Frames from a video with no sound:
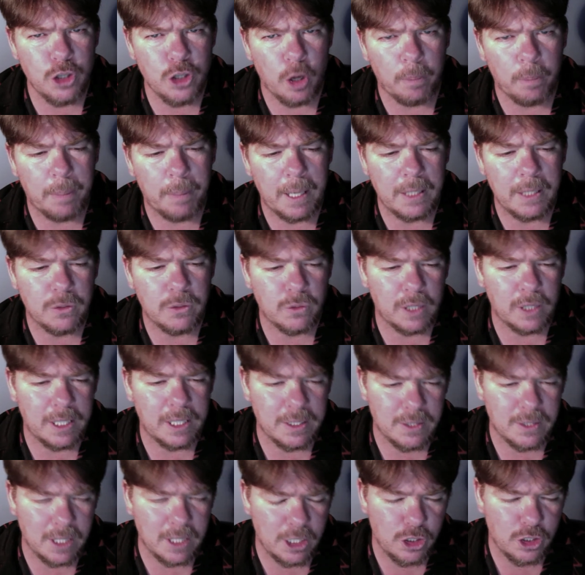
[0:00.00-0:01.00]
pet
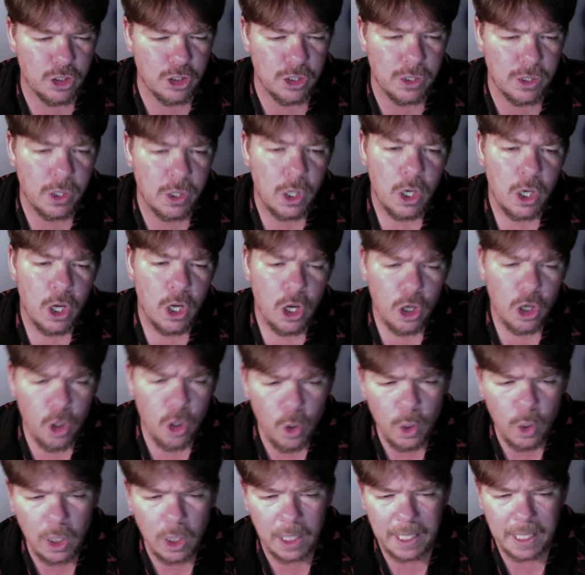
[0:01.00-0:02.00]
translation.
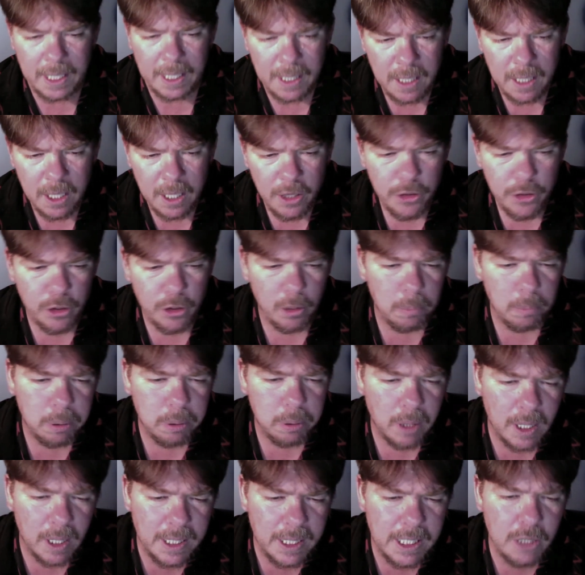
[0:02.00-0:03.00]
Google it. There are
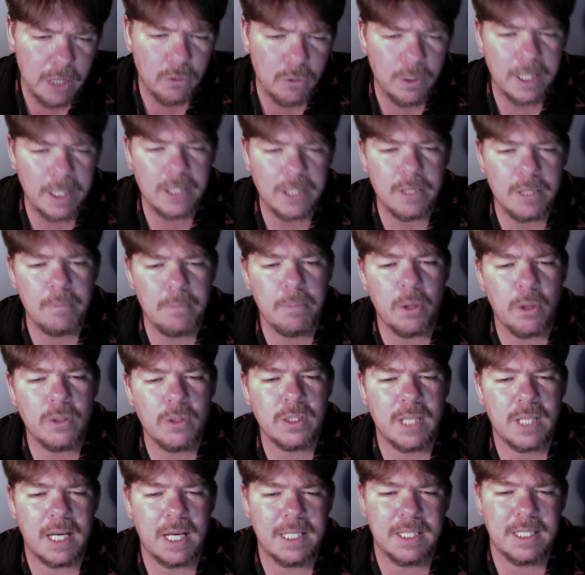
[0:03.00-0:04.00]
plenty of critics on both
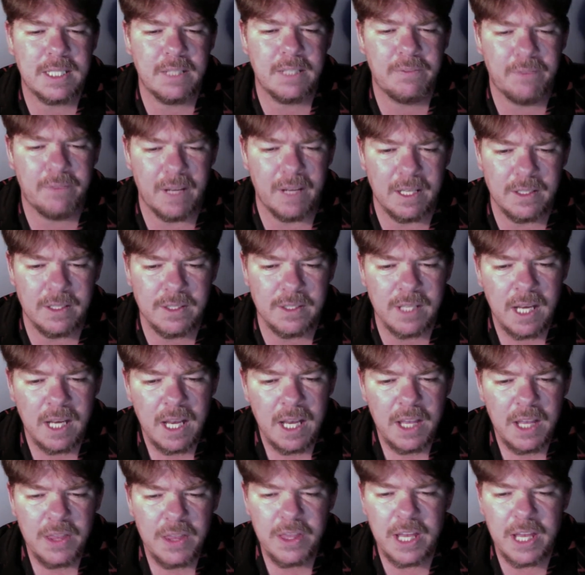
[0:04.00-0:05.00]
sides of the fence
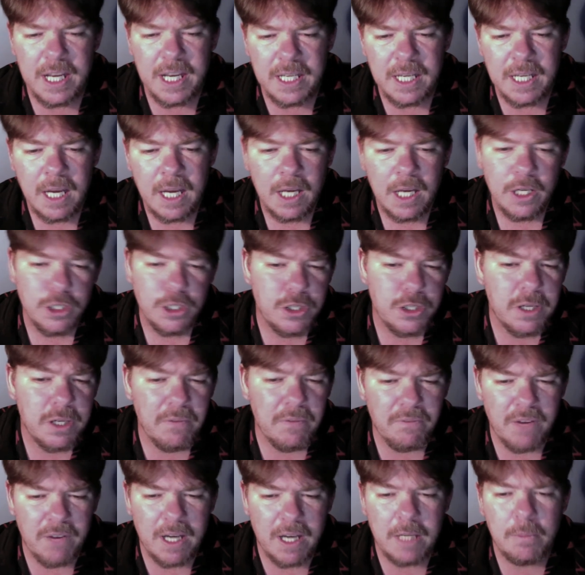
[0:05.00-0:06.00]
that you can
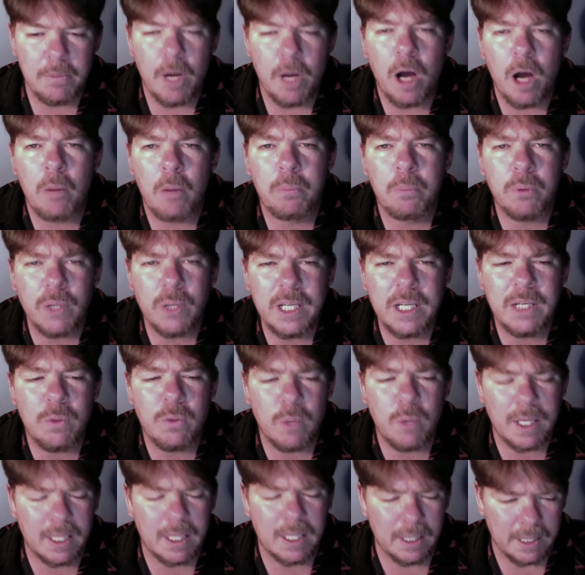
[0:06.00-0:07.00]
find them all pretty
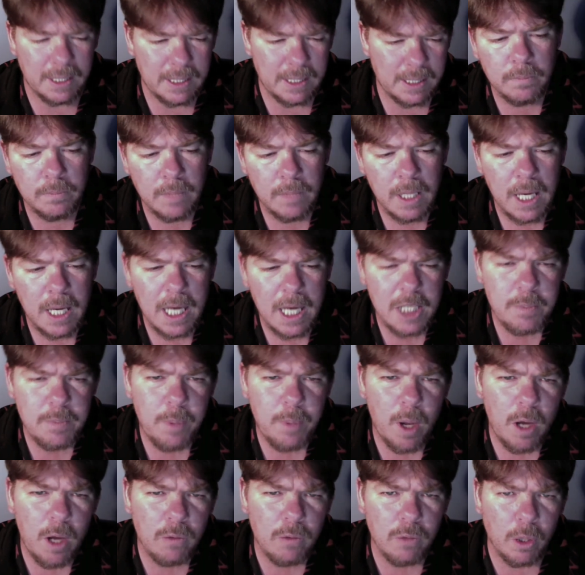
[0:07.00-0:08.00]
quickly. As
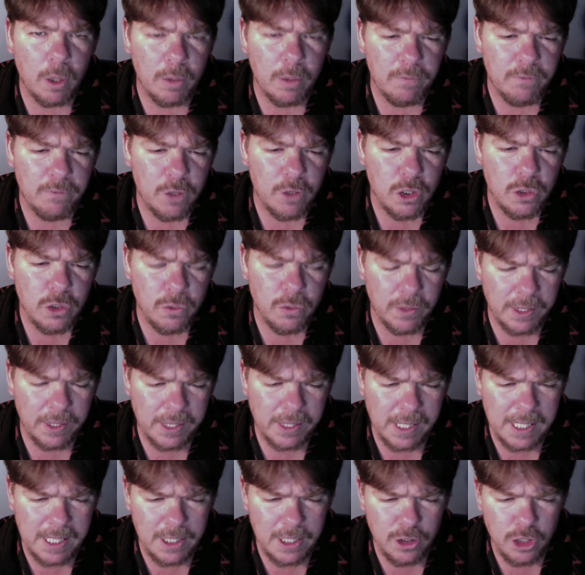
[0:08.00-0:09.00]
Paul wrote in 1
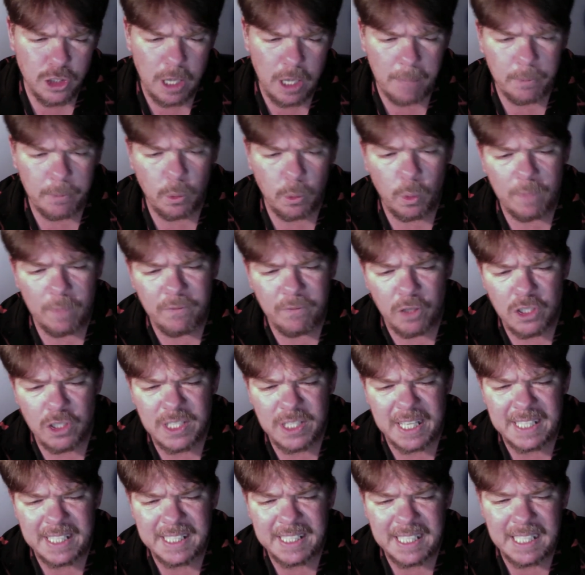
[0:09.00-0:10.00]
Corinthians chapter 1 verse
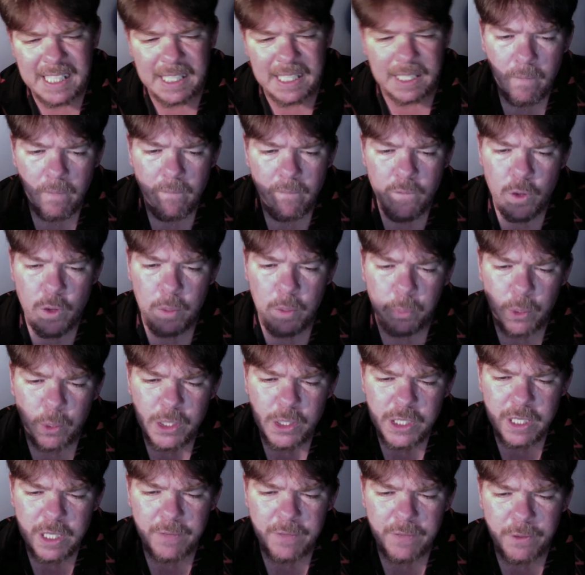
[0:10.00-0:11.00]
18, for the
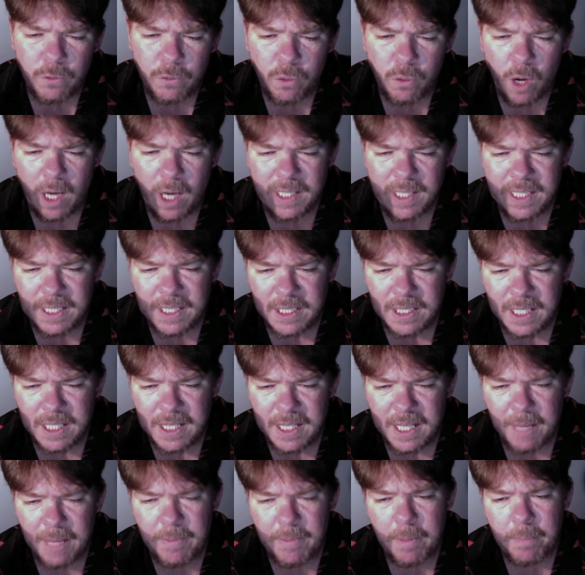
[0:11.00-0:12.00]
preaching of the cross is to
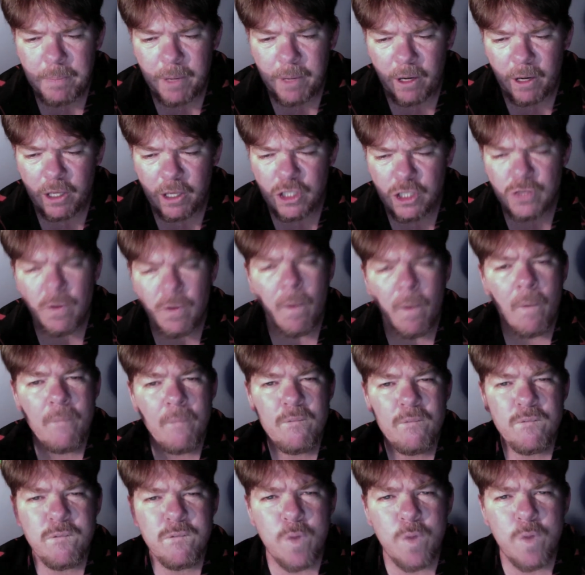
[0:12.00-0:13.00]
them that perish
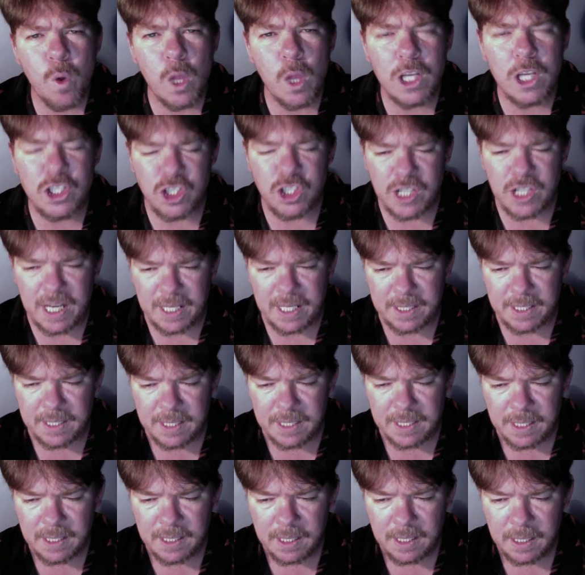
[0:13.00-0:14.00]
foolishness,